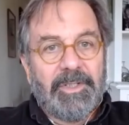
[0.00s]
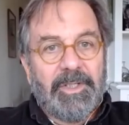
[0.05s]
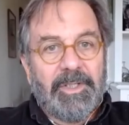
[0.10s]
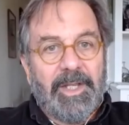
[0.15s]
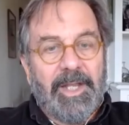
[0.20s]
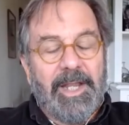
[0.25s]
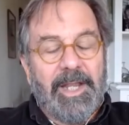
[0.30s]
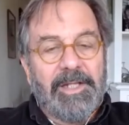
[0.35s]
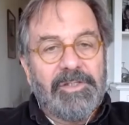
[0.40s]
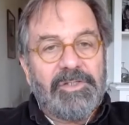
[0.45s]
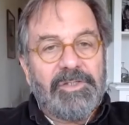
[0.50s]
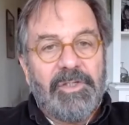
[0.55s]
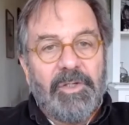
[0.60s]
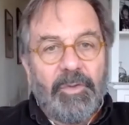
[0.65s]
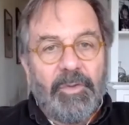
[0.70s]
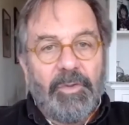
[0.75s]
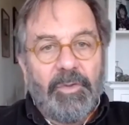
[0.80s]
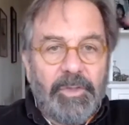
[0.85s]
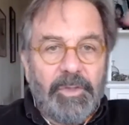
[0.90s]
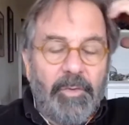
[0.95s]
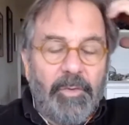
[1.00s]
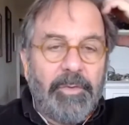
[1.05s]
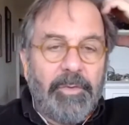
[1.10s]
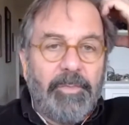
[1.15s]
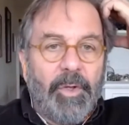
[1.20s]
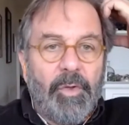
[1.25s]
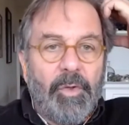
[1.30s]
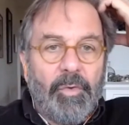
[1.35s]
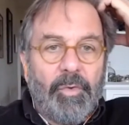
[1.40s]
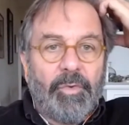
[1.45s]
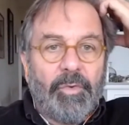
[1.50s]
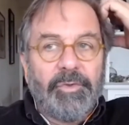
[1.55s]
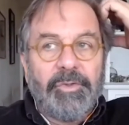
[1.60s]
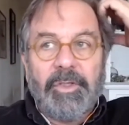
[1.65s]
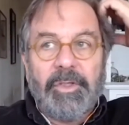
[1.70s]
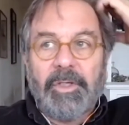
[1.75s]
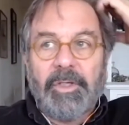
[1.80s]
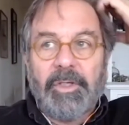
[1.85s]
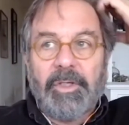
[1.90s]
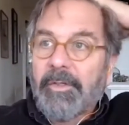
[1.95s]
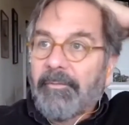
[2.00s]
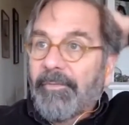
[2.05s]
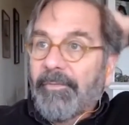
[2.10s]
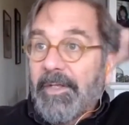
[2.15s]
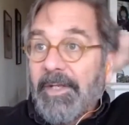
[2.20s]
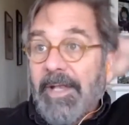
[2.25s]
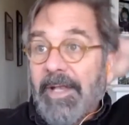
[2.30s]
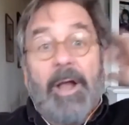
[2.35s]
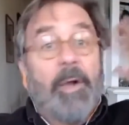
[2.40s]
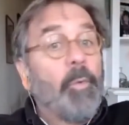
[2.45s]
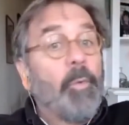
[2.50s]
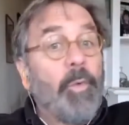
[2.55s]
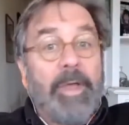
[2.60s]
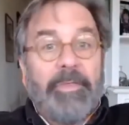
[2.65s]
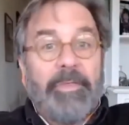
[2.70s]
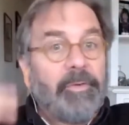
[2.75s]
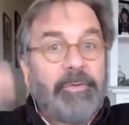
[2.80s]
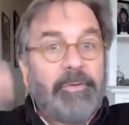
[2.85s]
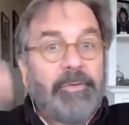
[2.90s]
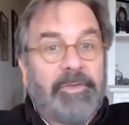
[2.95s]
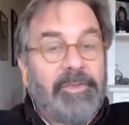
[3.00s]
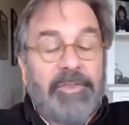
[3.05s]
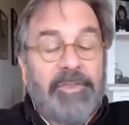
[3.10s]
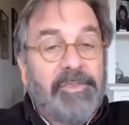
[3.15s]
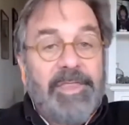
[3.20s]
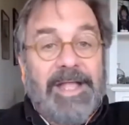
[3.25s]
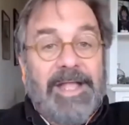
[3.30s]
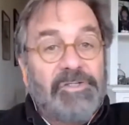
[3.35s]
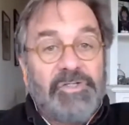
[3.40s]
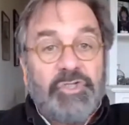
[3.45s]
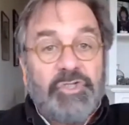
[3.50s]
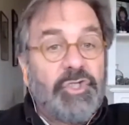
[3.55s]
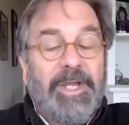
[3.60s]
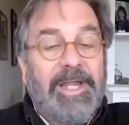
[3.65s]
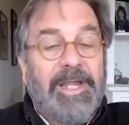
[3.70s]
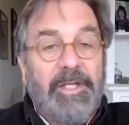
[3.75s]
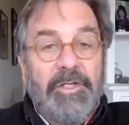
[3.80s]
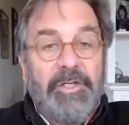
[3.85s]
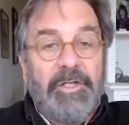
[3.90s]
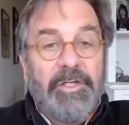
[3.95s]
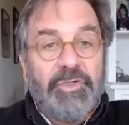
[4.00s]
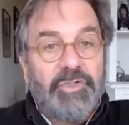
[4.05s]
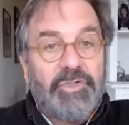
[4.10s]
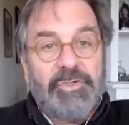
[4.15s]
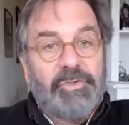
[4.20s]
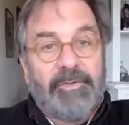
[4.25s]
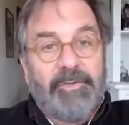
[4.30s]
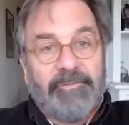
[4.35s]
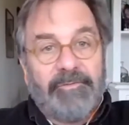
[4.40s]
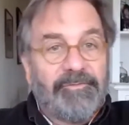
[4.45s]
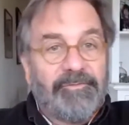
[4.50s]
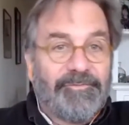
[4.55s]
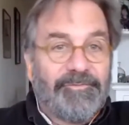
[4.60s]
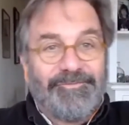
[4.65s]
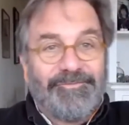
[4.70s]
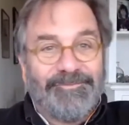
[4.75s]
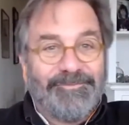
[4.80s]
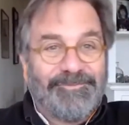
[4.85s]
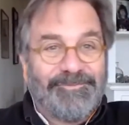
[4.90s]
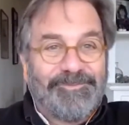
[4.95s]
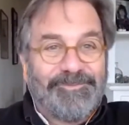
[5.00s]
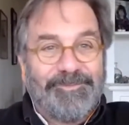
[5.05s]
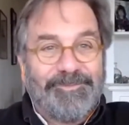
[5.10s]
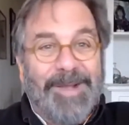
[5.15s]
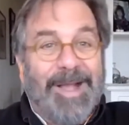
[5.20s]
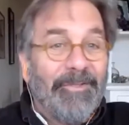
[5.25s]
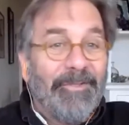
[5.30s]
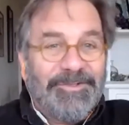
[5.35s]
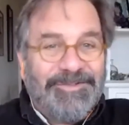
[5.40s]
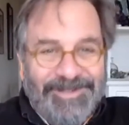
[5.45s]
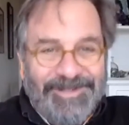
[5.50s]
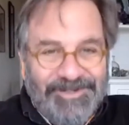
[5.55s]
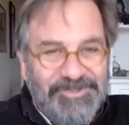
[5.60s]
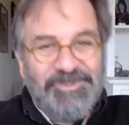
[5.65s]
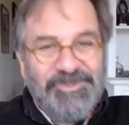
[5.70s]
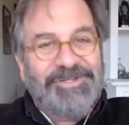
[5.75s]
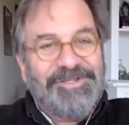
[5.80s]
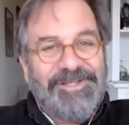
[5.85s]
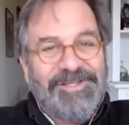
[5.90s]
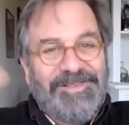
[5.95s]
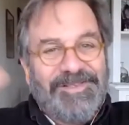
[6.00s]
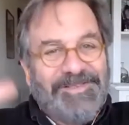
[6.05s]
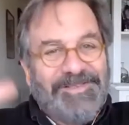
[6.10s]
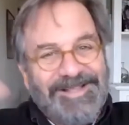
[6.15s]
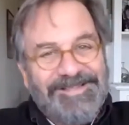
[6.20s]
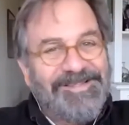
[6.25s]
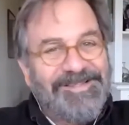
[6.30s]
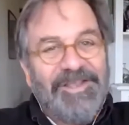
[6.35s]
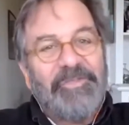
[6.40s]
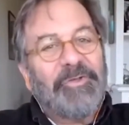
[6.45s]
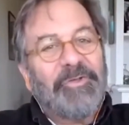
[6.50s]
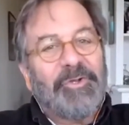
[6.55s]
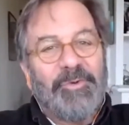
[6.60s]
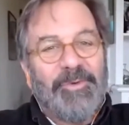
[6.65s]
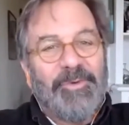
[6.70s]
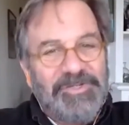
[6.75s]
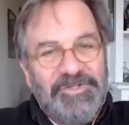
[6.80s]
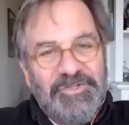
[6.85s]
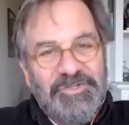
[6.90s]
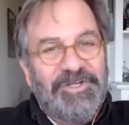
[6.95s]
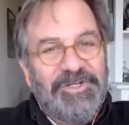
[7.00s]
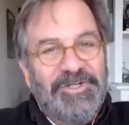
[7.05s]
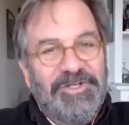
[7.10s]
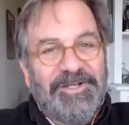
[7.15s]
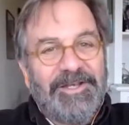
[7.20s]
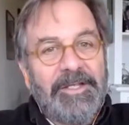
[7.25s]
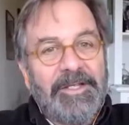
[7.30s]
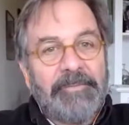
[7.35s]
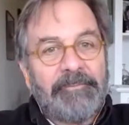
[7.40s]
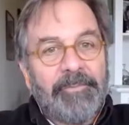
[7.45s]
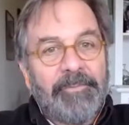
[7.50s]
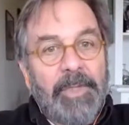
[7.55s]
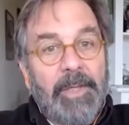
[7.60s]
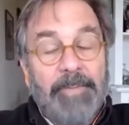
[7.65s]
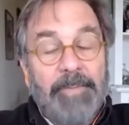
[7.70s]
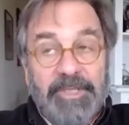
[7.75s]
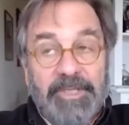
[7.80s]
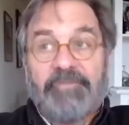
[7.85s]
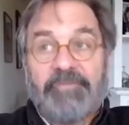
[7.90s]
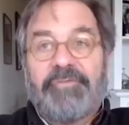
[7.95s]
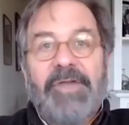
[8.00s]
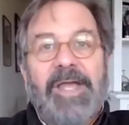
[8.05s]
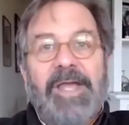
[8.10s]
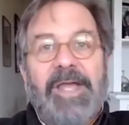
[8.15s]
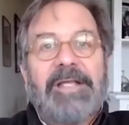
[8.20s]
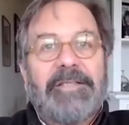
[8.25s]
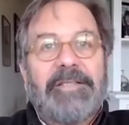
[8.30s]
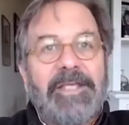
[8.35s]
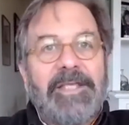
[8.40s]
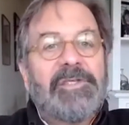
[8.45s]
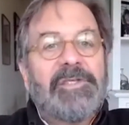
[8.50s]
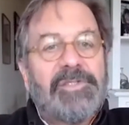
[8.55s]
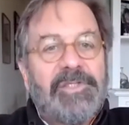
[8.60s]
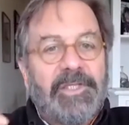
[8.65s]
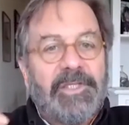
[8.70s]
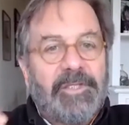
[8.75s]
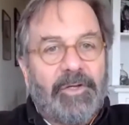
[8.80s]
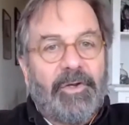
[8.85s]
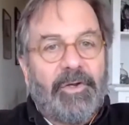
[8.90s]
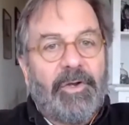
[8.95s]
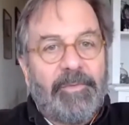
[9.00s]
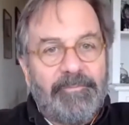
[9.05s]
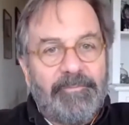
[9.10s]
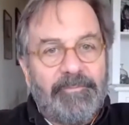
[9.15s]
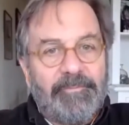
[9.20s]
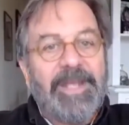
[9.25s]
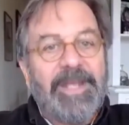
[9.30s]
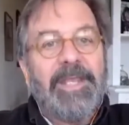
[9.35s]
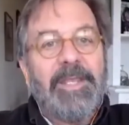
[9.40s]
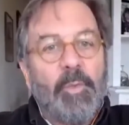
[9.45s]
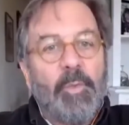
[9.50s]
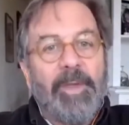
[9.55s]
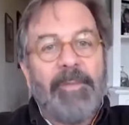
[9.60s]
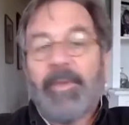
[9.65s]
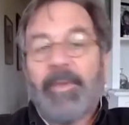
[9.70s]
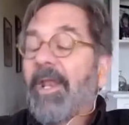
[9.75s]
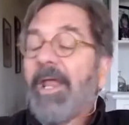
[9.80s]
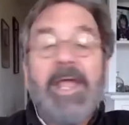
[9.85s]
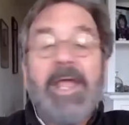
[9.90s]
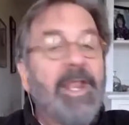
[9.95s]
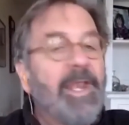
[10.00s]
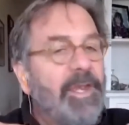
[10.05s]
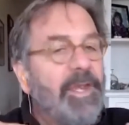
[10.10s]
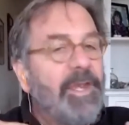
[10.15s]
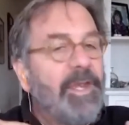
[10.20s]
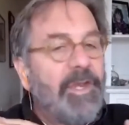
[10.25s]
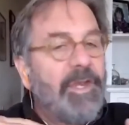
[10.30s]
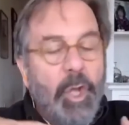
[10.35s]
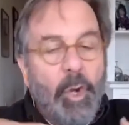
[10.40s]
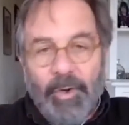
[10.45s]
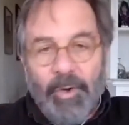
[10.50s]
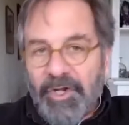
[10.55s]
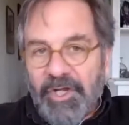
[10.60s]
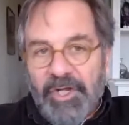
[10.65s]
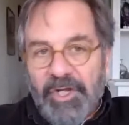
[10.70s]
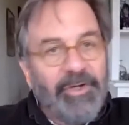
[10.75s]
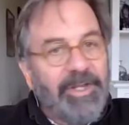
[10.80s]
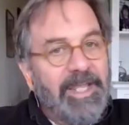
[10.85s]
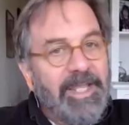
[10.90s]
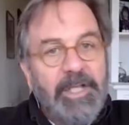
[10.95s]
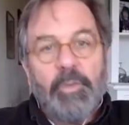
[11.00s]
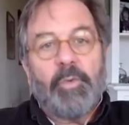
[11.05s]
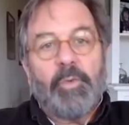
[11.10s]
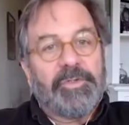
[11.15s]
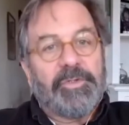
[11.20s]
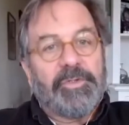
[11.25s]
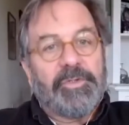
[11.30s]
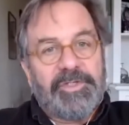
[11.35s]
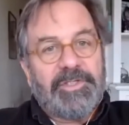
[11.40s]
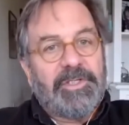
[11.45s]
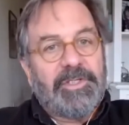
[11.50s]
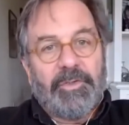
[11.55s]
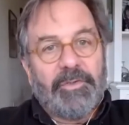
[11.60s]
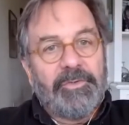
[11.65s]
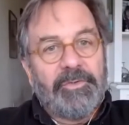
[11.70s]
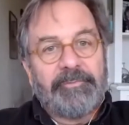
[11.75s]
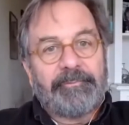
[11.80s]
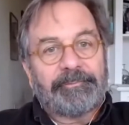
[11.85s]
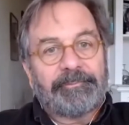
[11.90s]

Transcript: And so lo and behold, now whether that's changed sort of politics is that's another question. But the fact is that there are many women, nowhere near equal still